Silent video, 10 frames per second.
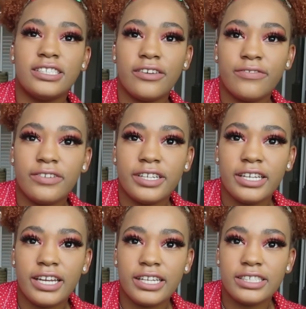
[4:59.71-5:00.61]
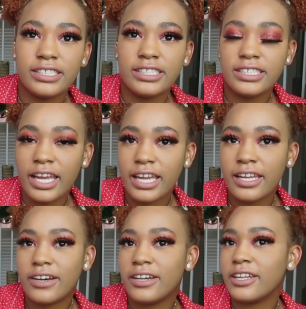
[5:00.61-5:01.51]
Jeffree and
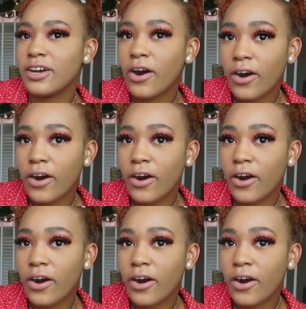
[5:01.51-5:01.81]
Shane on the